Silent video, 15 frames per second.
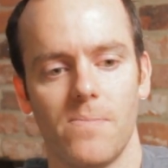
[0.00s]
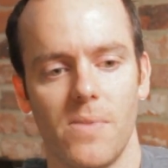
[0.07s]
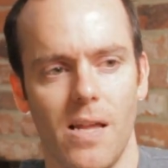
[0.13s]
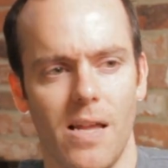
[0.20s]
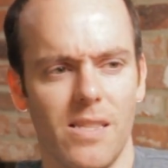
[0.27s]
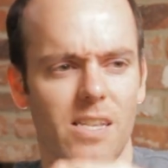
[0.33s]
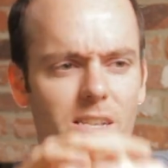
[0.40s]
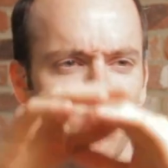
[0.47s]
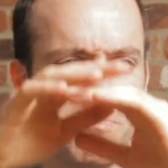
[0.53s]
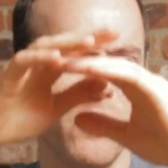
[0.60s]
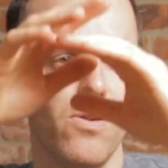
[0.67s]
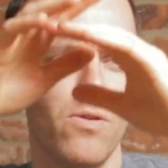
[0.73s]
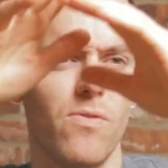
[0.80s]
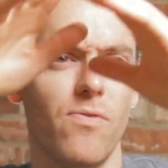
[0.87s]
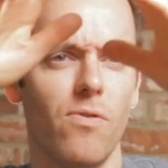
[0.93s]
and these
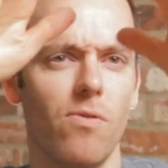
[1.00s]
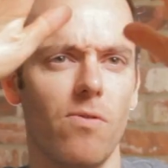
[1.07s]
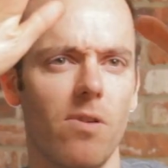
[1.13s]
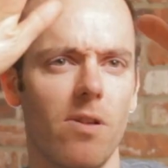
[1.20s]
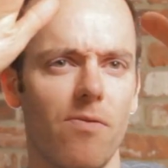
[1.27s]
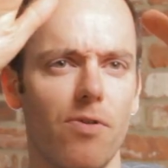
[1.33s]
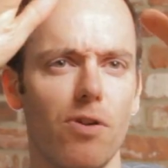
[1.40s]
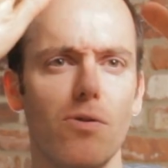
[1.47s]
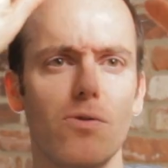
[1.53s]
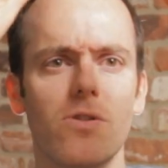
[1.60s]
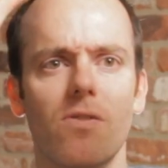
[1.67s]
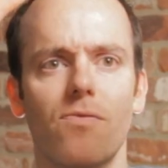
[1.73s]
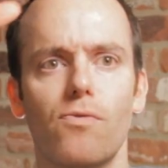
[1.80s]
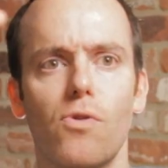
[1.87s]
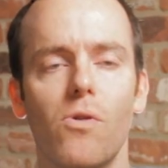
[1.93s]
beautiful
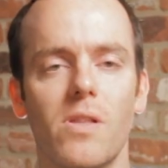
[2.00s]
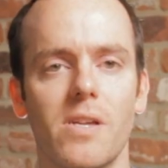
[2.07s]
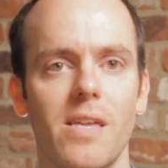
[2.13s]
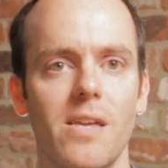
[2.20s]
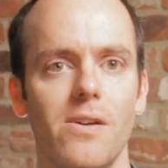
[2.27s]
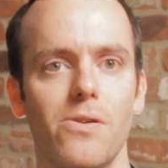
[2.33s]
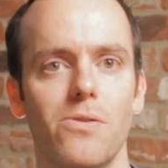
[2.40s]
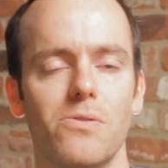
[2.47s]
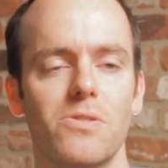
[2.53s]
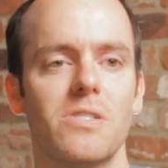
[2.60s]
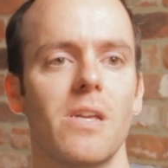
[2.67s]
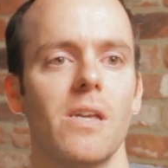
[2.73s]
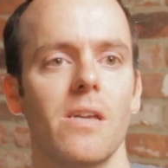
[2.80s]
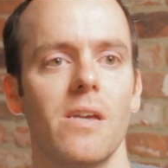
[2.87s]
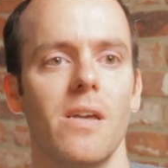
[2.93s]
views of rolling
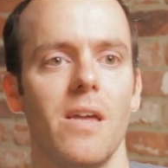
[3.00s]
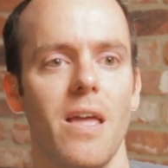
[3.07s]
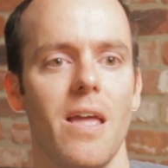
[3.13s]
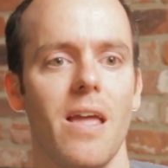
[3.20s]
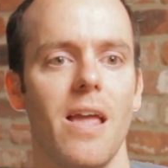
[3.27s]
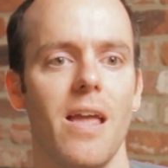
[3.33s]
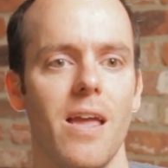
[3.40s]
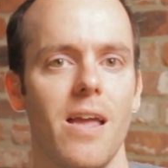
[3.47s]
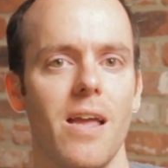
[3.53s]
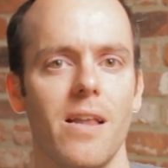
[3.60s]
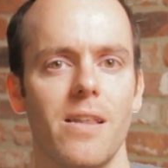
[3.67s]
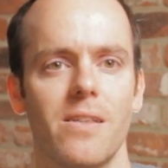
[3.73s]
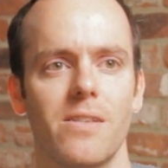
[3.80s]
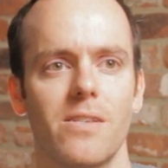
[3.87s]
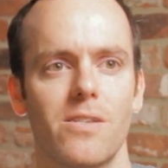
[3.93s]
hills.
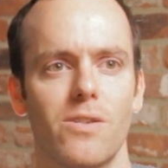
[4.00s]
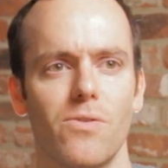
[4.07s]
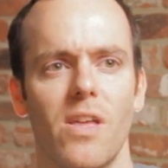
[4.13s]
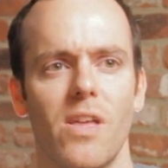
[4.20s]
And so